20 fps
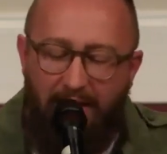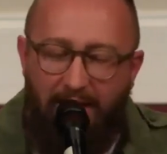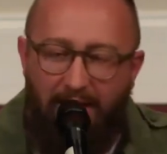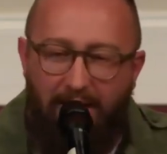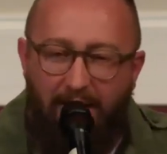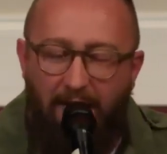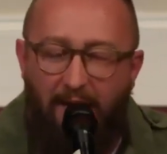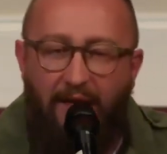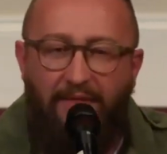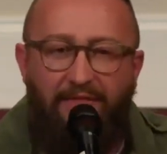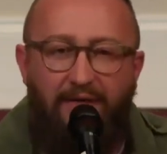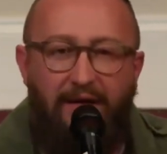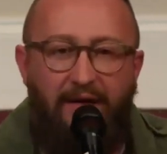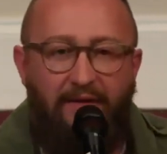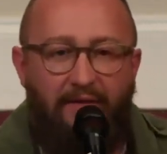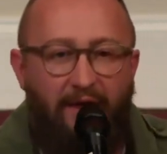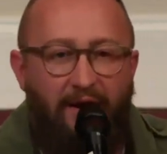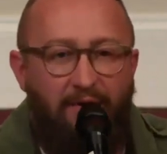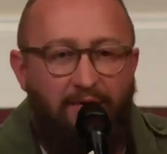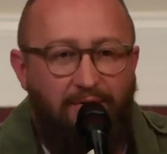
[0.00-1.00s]
i
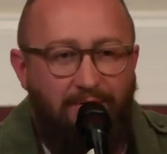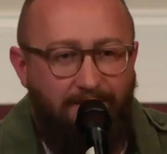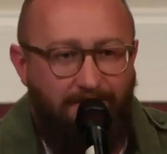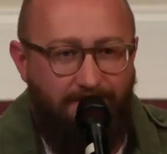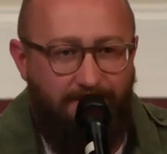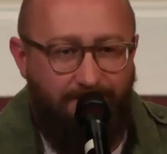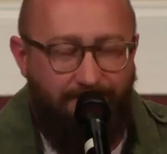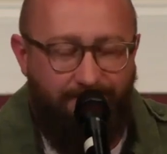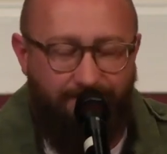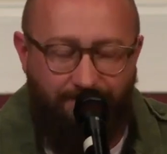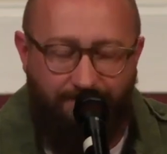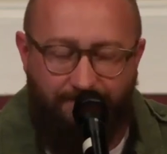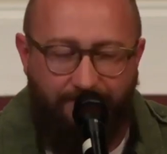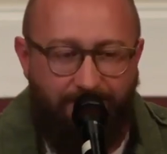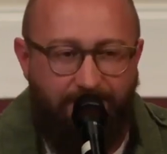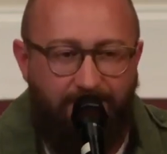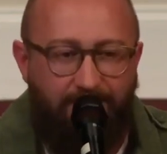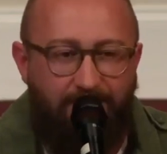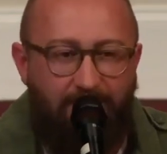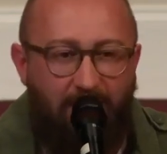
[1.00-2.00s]
think though
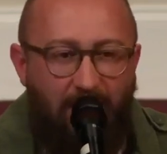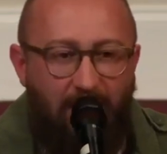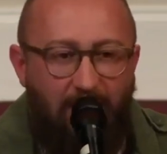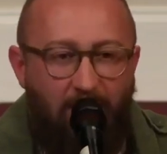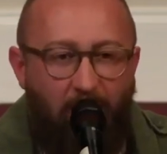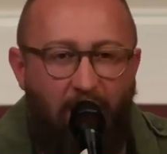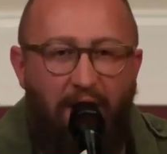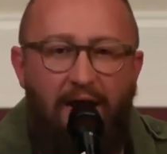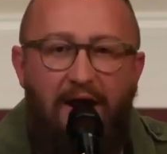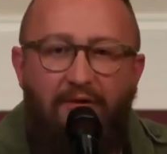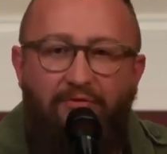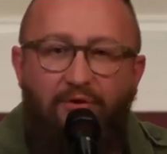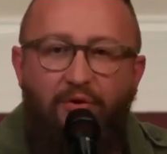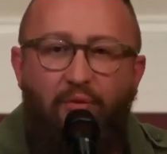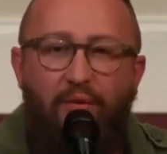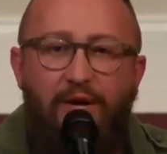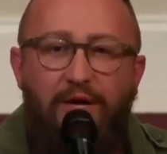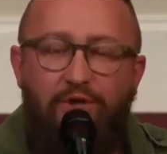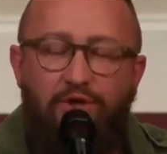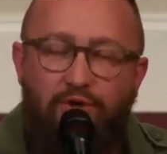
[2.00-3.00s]
whenever
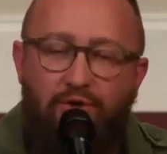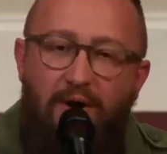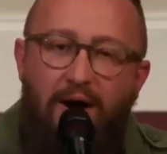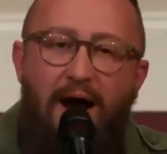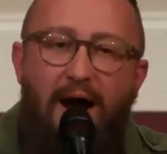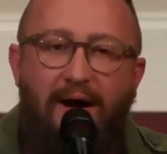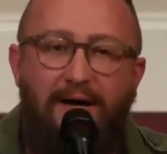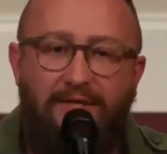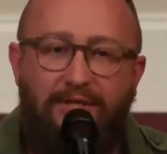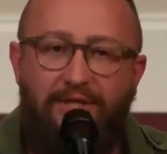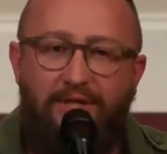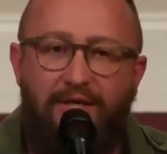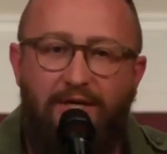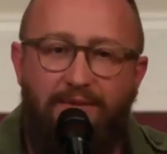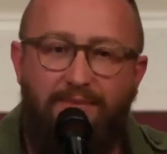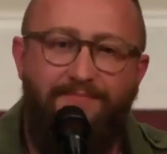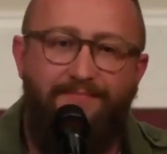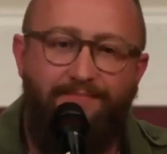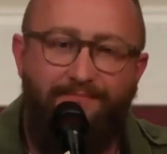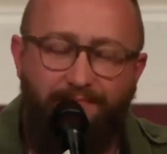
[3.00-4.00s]
we try to
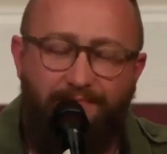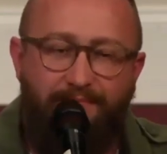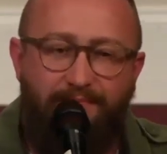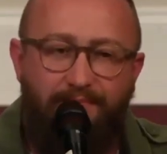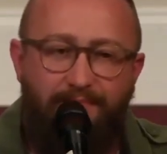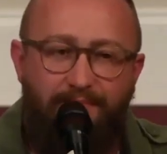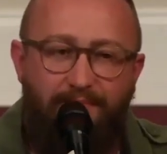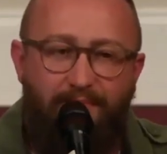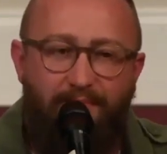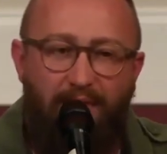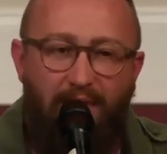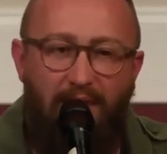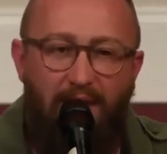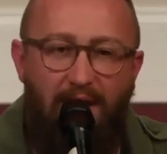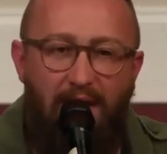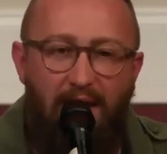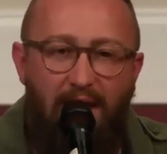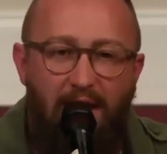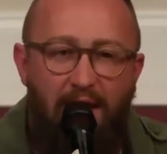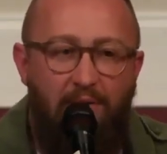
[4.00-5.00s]

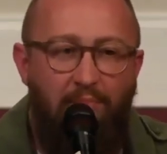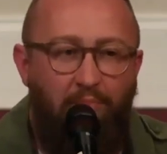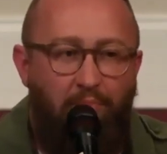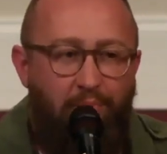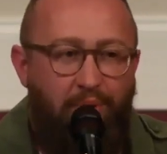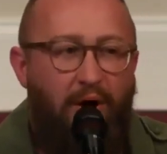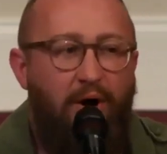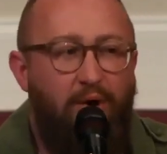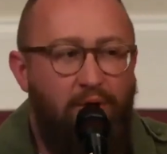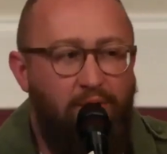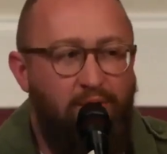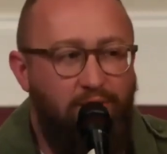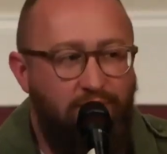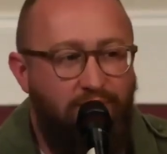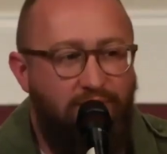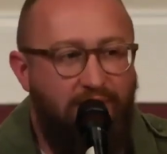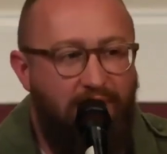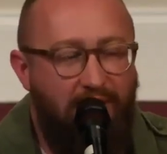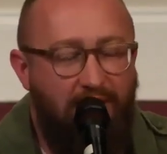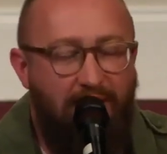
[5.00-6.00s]

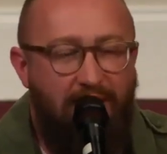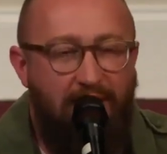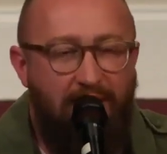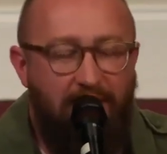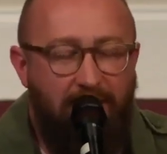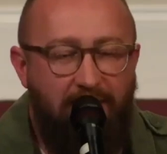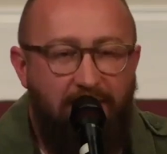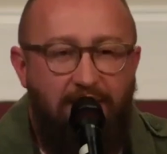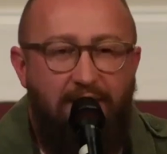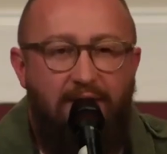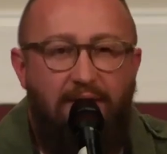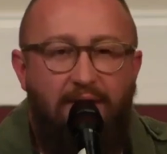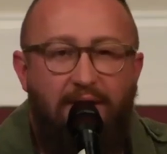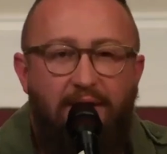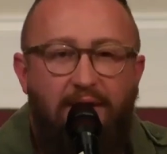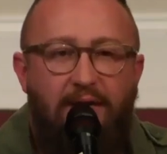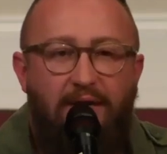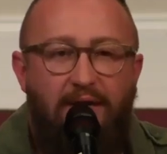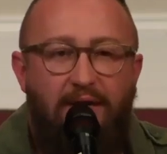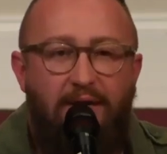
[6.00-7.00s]
impose again
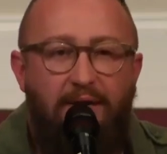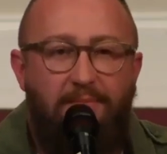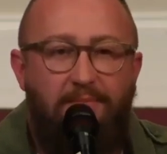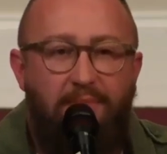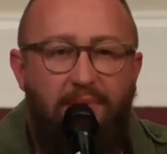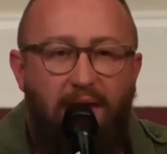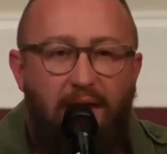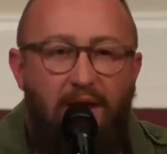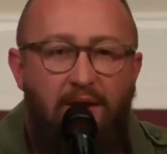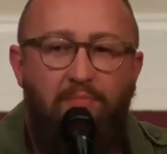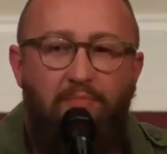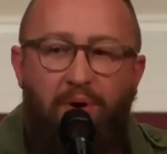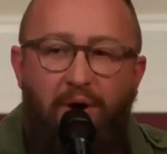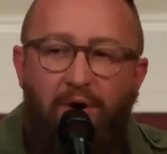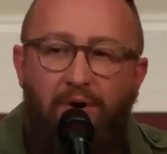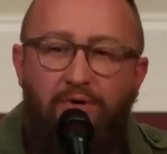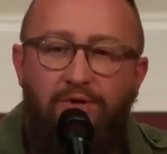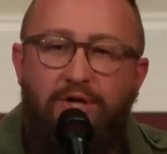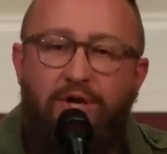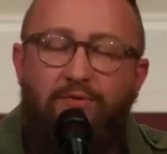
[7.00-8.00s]

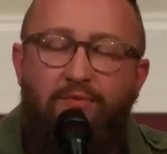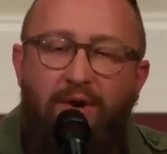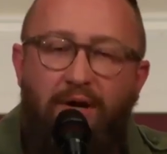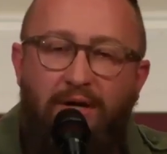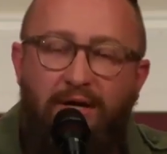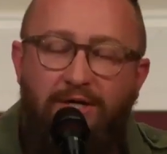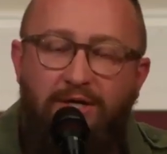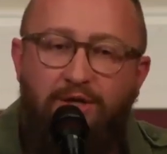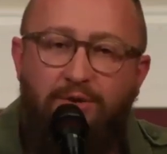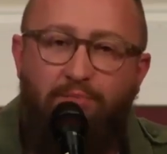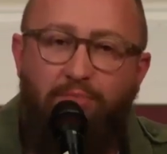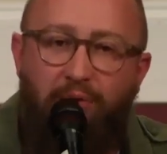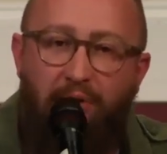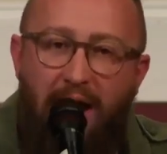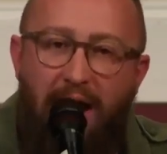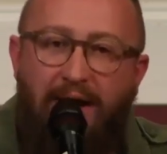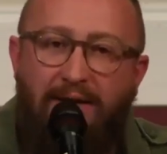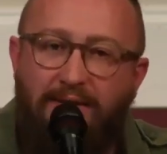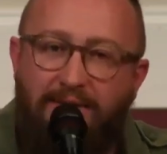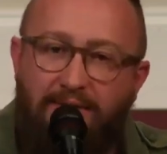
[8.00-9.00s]
impose our religious
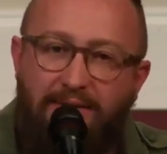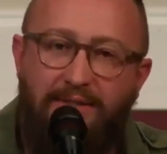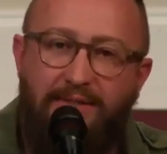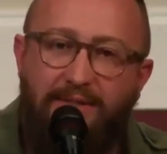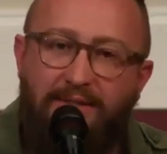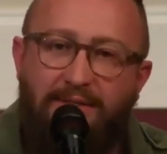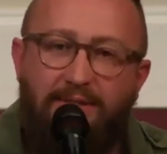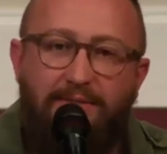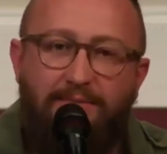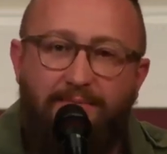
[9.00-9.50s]
practices